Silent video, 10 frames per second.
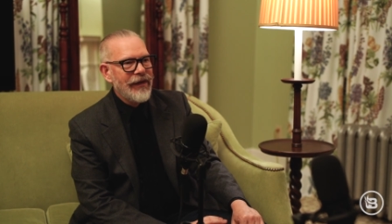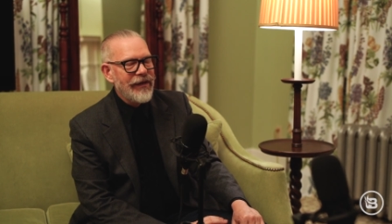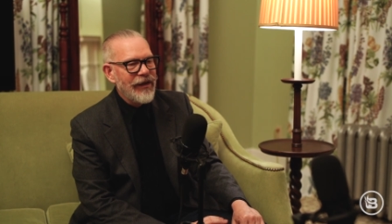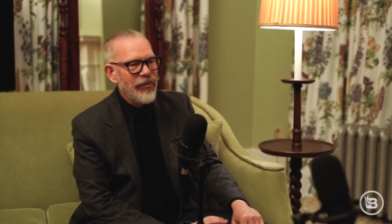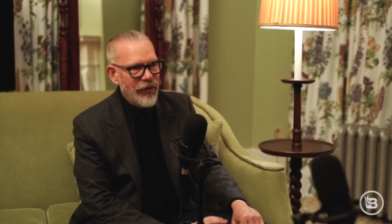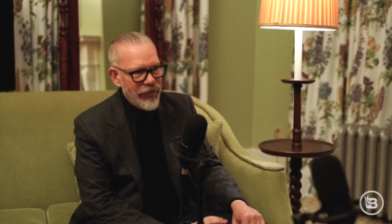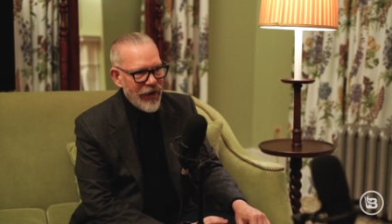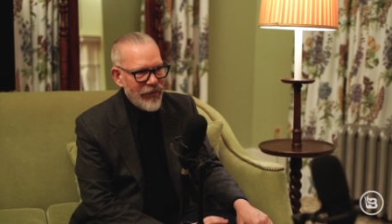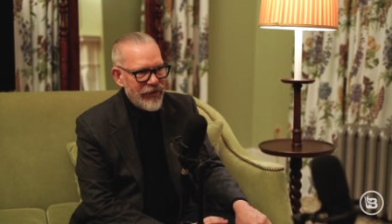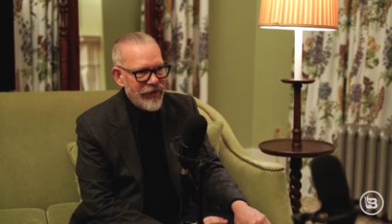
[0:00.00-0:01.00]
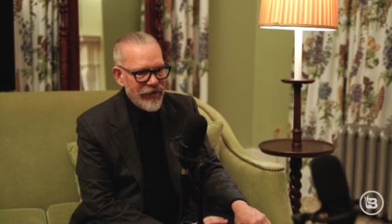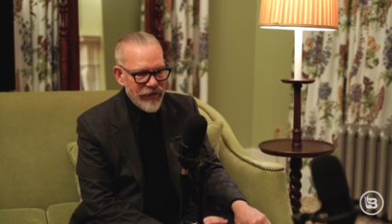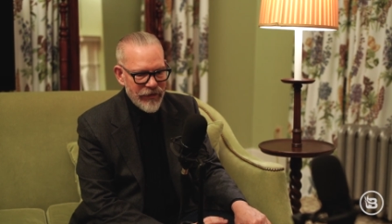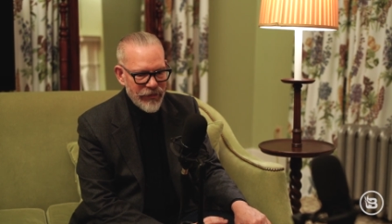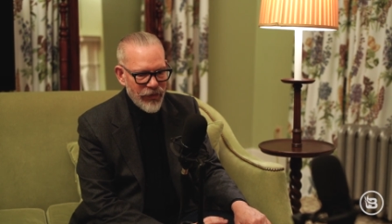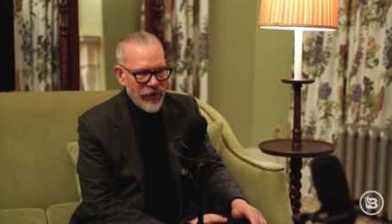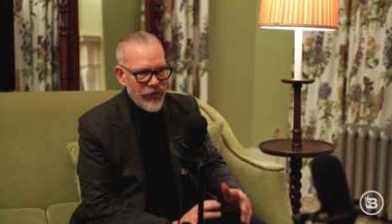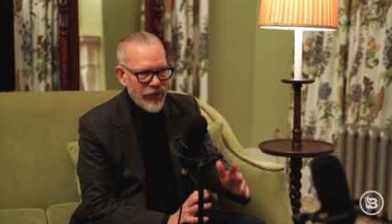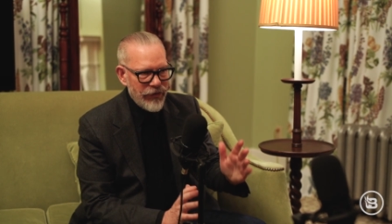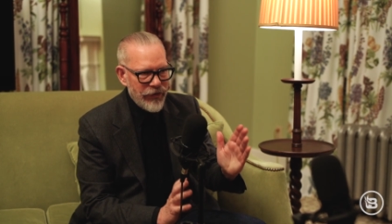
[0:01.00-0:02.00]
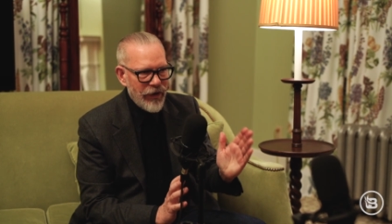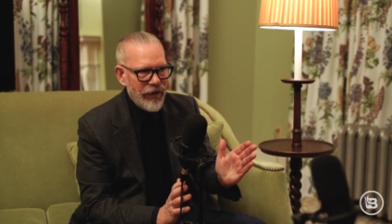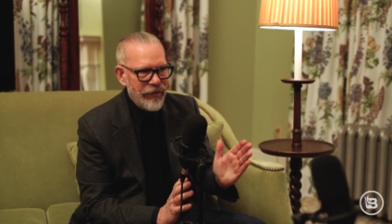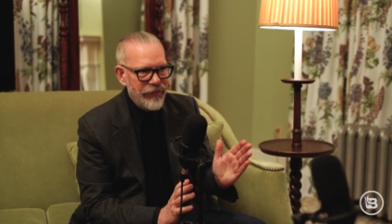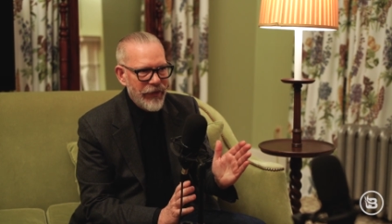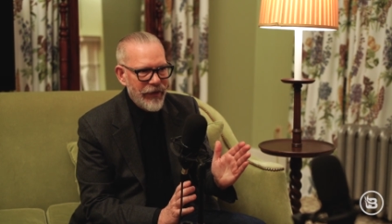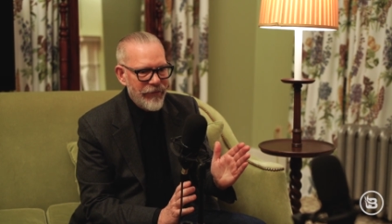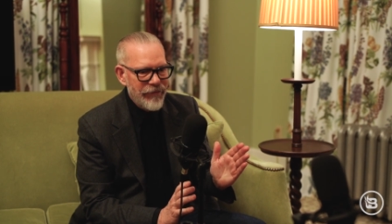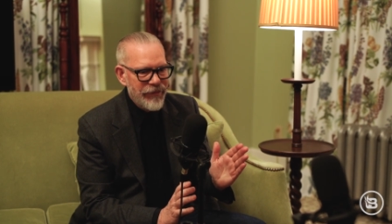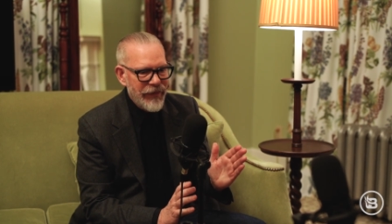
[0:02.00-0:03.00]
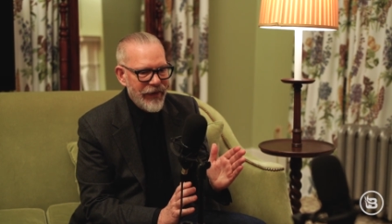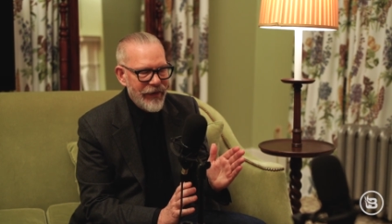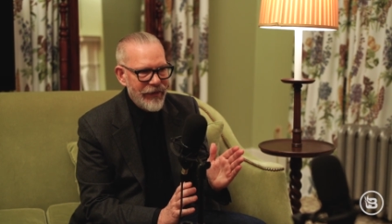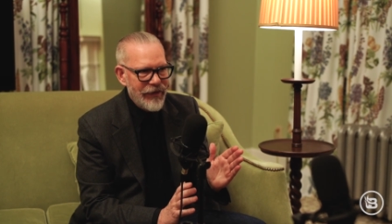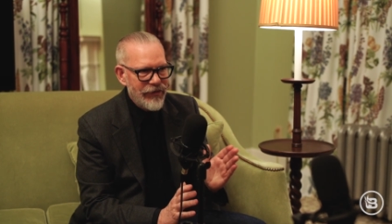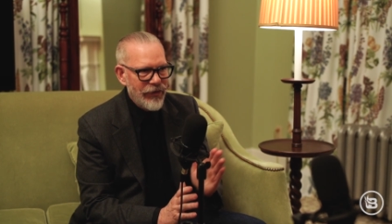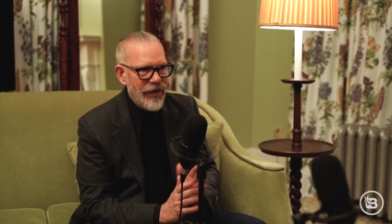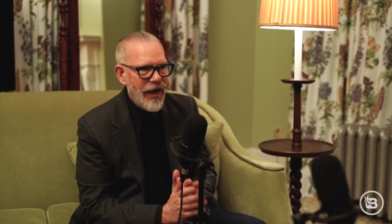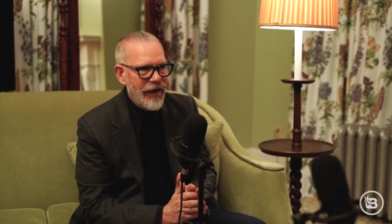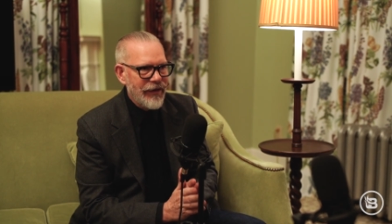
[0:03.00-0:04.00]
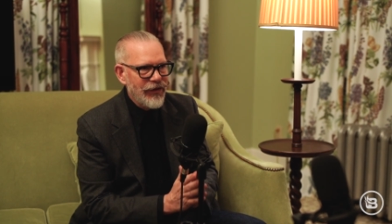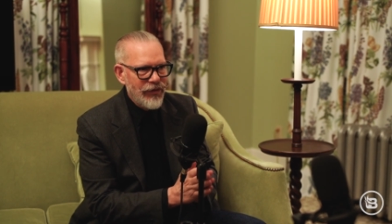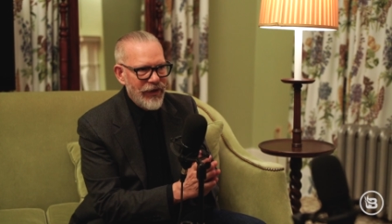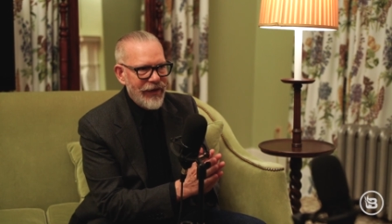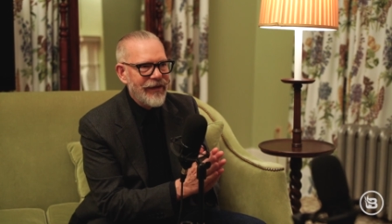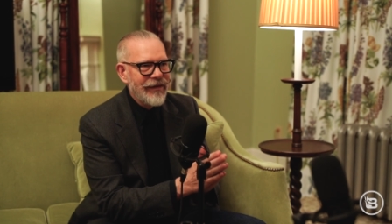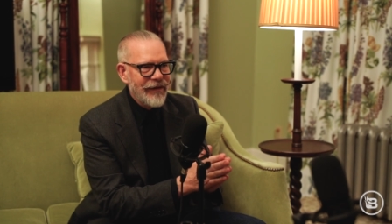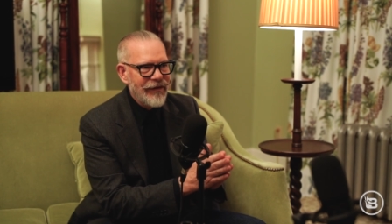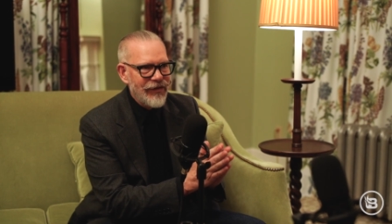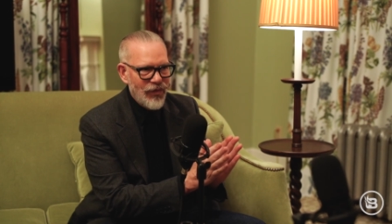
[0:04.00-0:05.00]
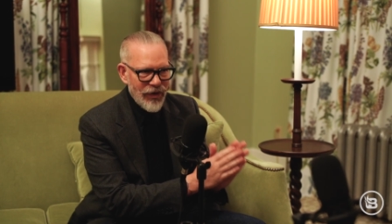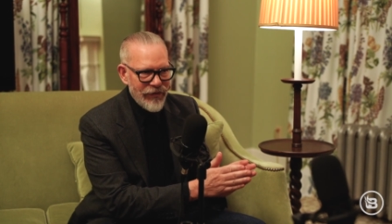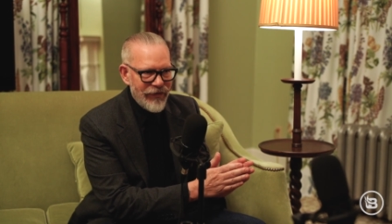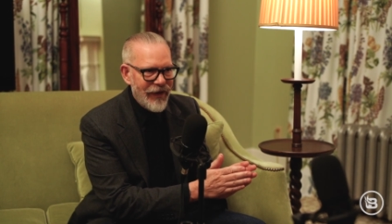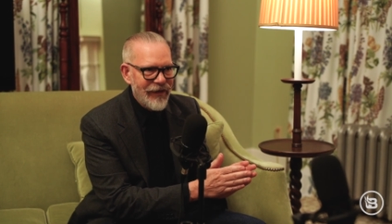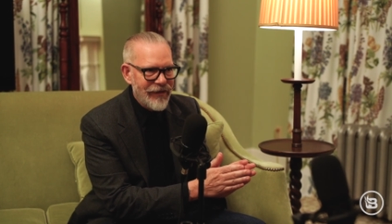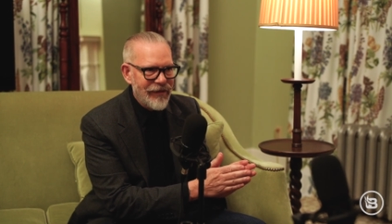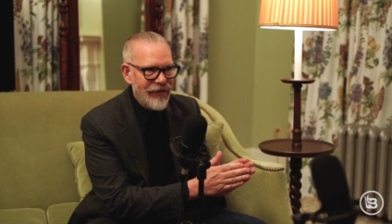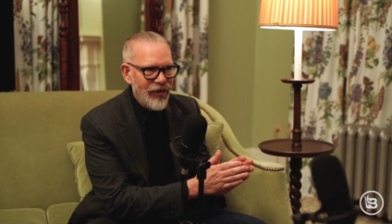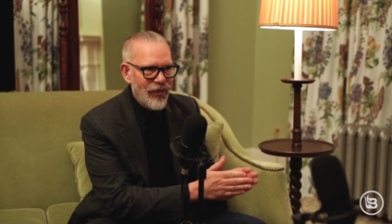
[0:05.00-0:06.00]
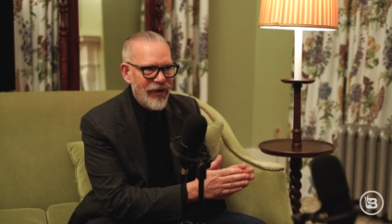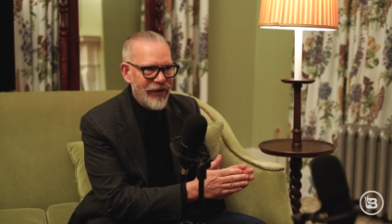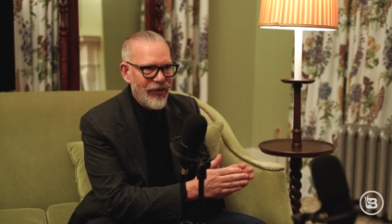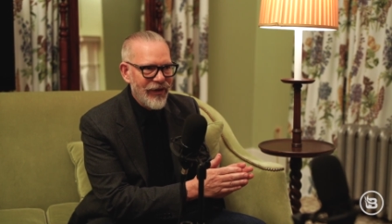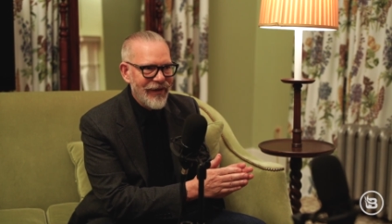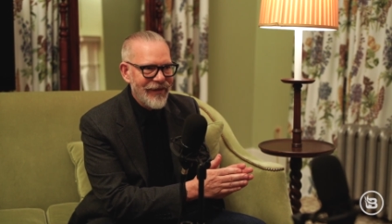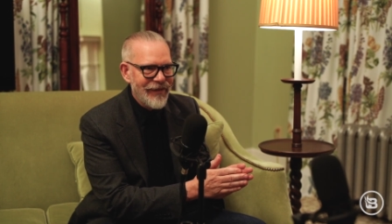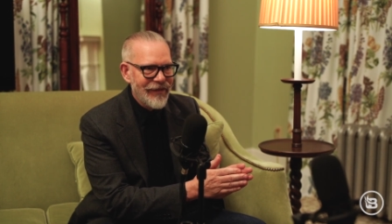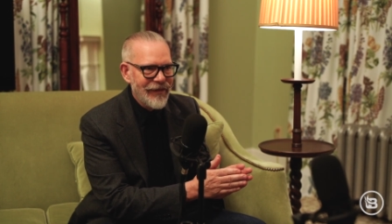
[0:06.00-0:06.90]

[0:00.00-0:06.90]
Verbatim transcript: Keep your promises. Whatever those are. Um, these are not unique to one faith or one creed.